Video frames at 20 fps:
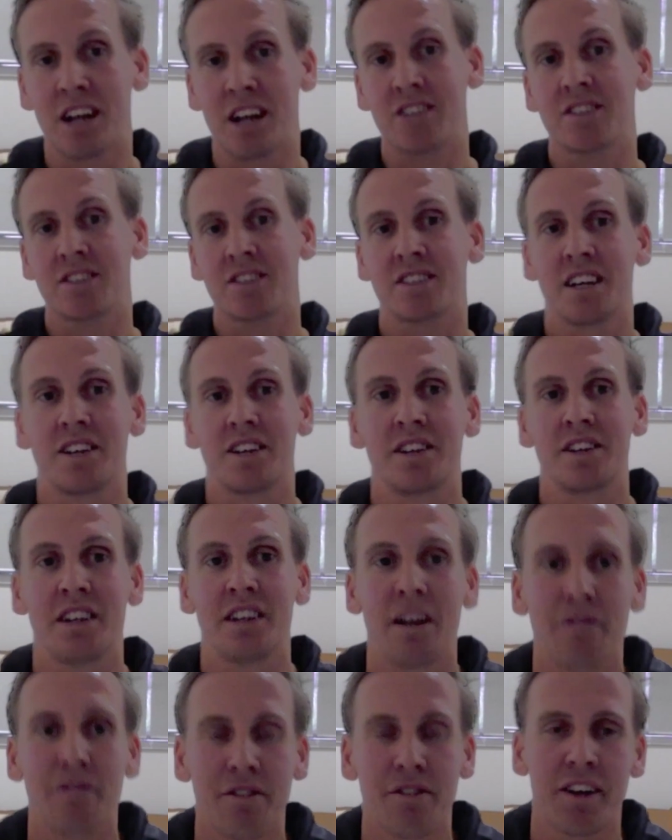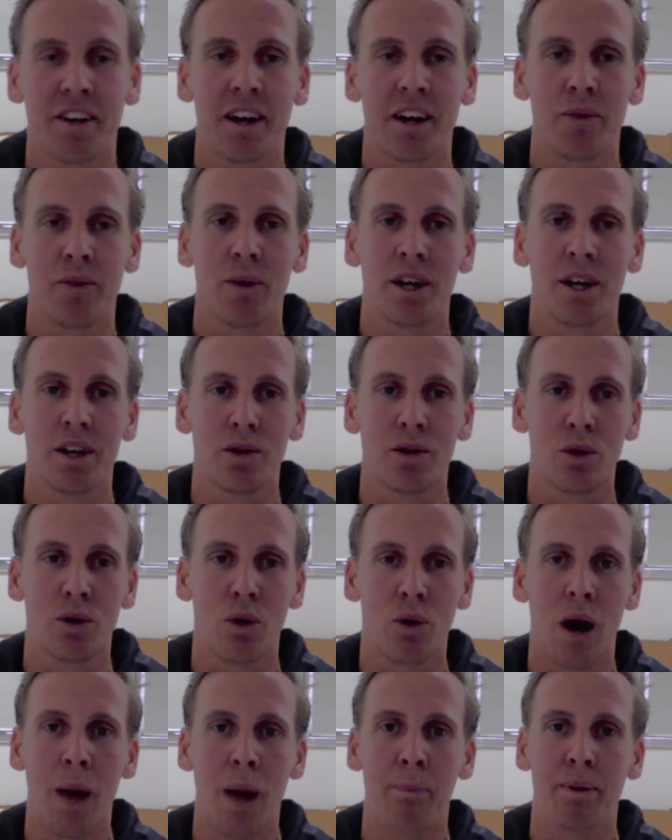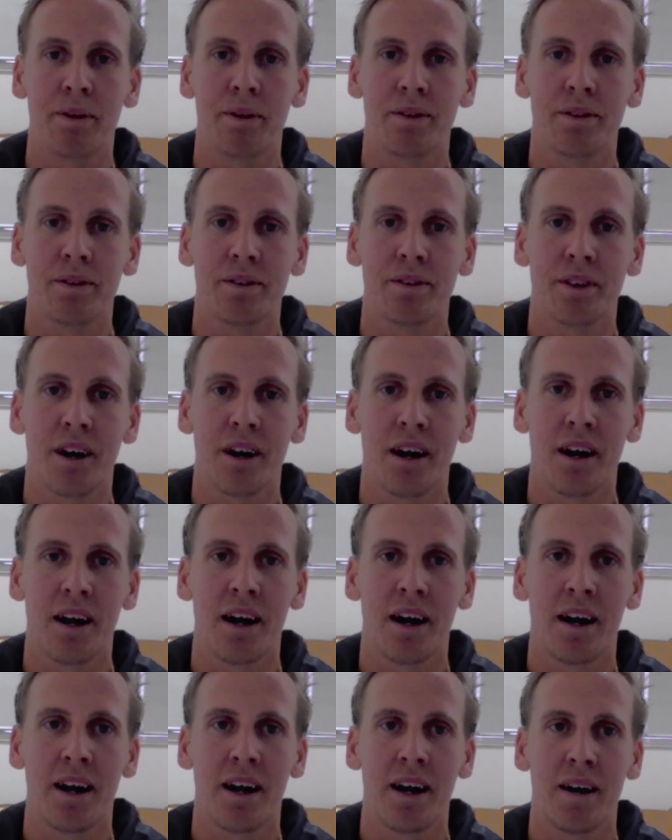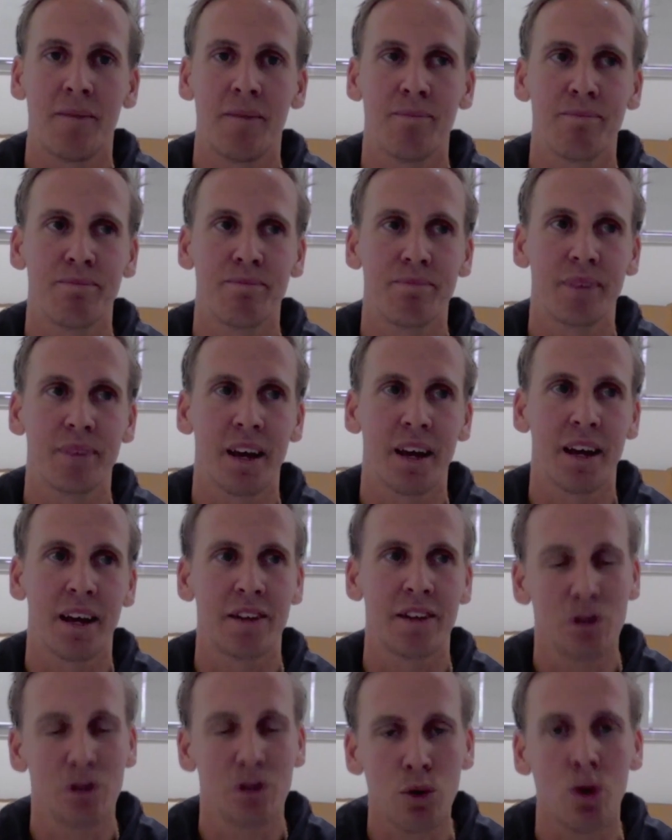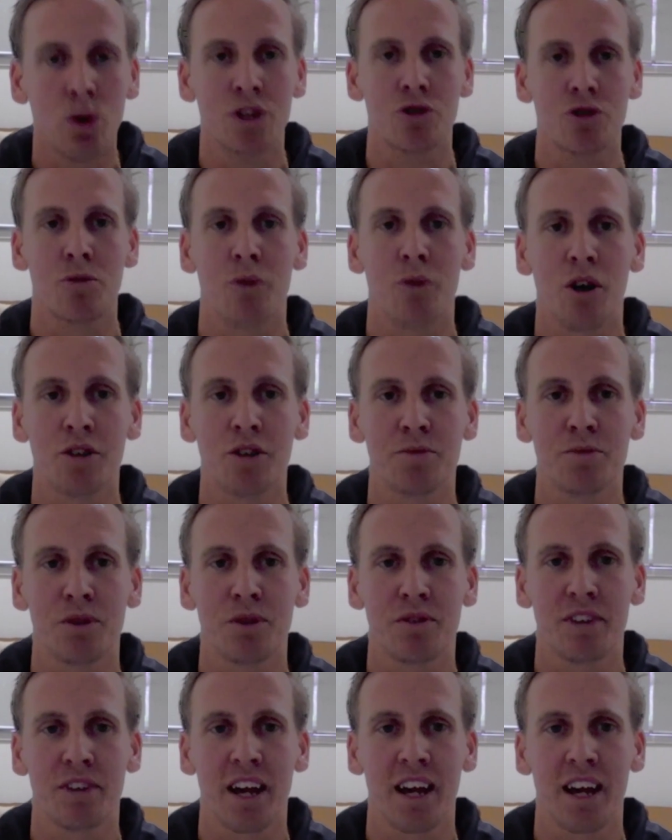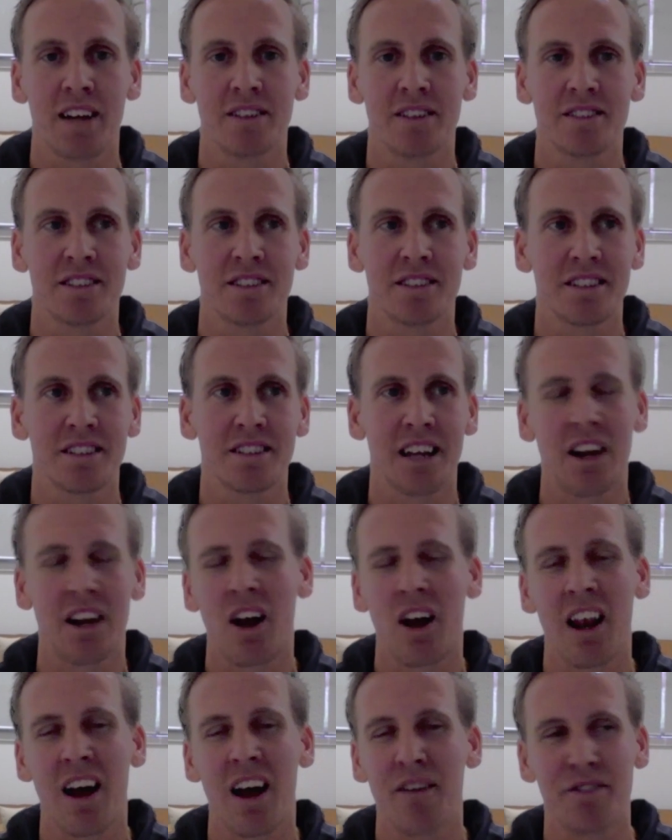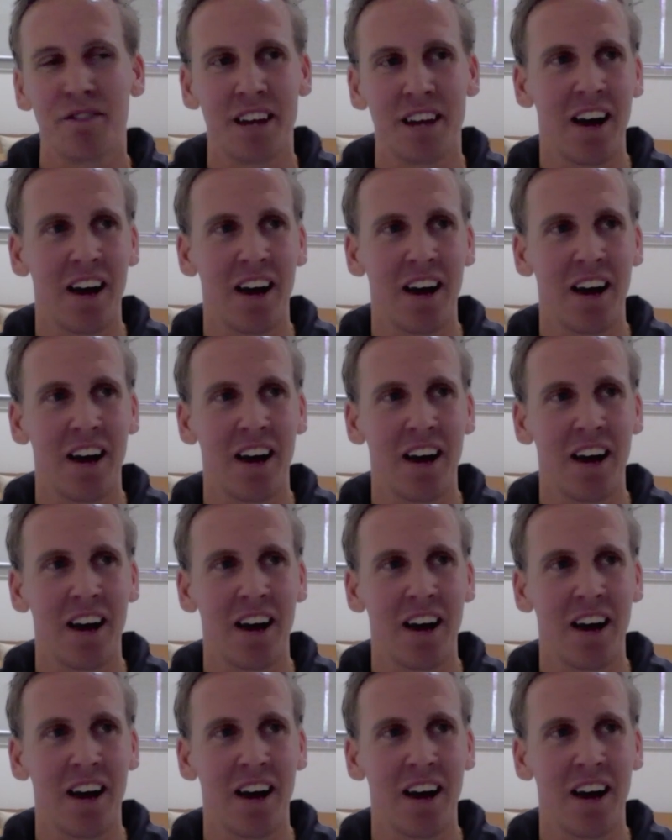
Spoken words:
As I said, you never forget where you grew up, and it always reminds me of Cairns, and I love